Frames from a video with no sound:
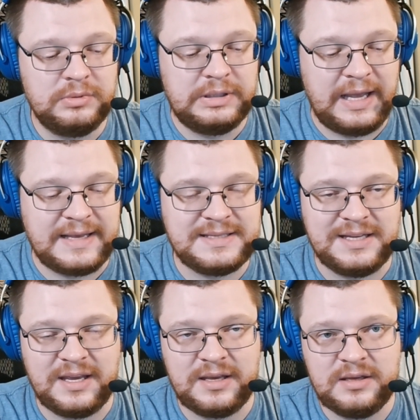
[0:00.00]

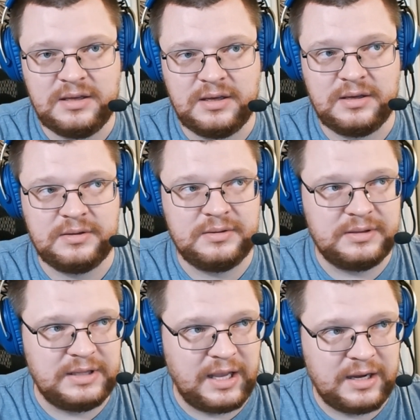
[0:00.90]
testing uh,
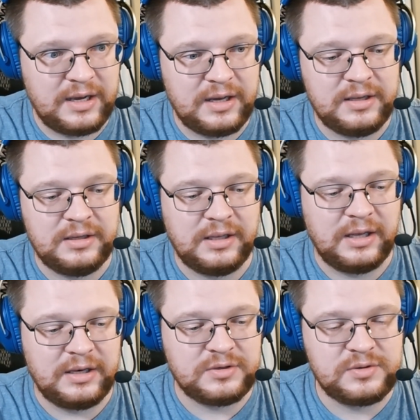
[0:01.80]
data
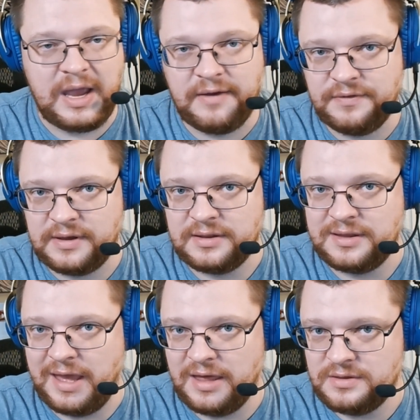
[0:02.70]
and traffic
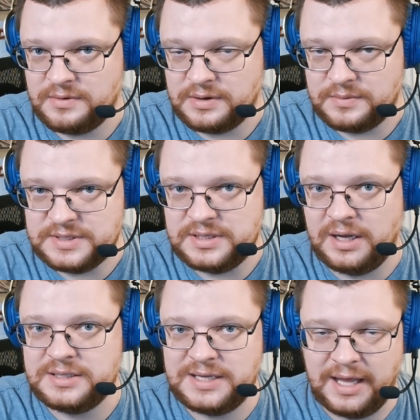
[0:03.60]
and gathering
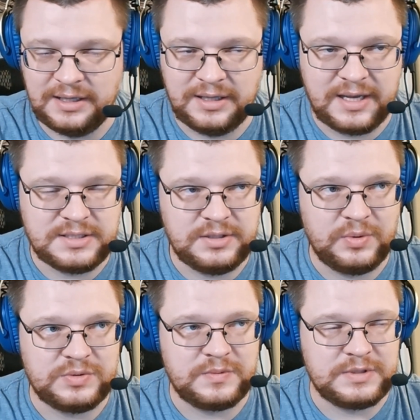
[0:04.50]
results, analyzing
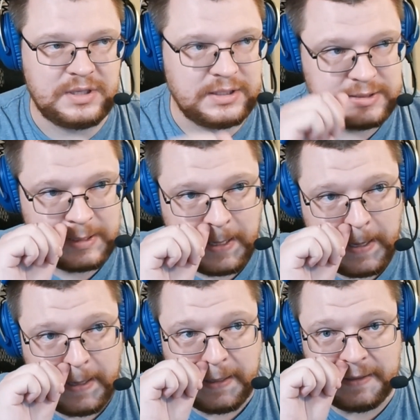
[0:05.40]
those results.
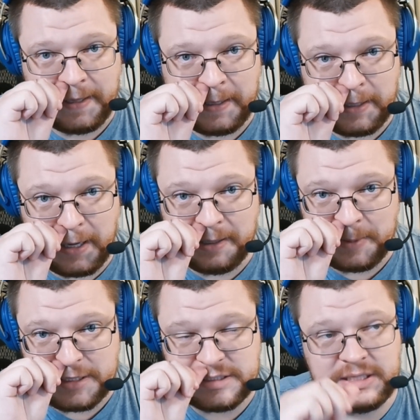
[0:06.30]
Then
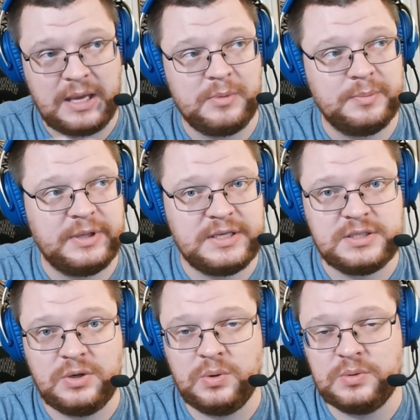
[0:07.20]
automation came in place.
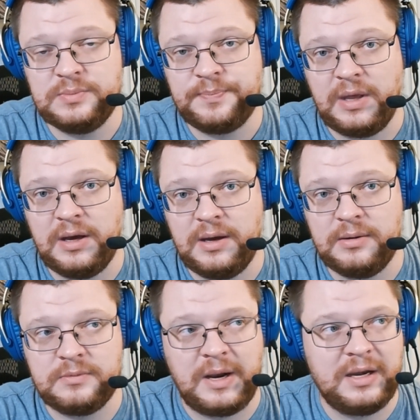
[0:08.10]
So
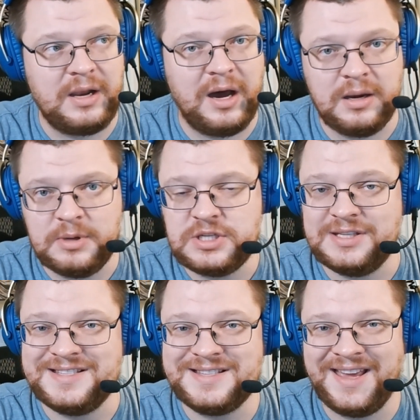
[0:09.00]
uh, writing
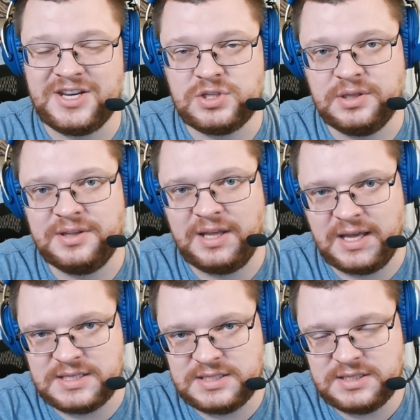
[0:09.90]
automation and scheduling
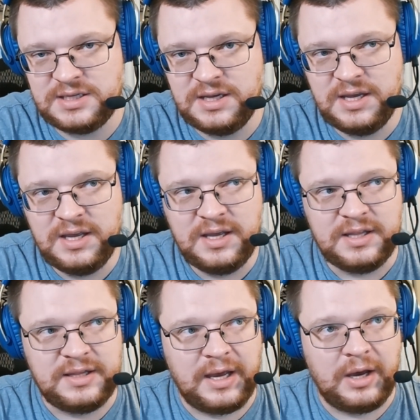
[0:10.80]
tests.
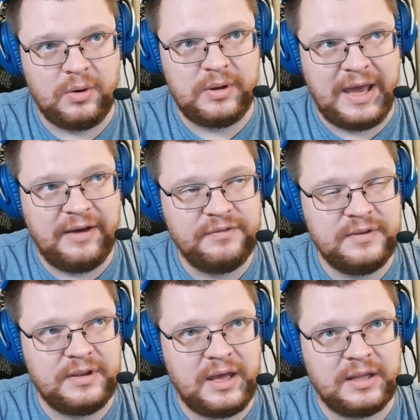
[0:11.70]
Now
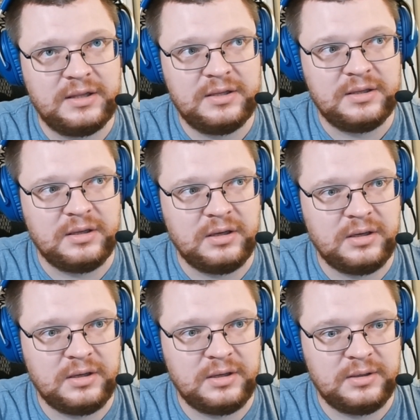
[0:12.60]
after that.
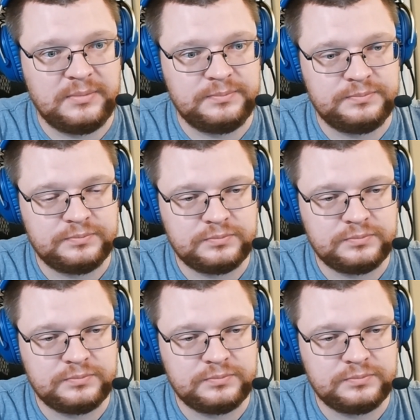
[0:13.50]
Um,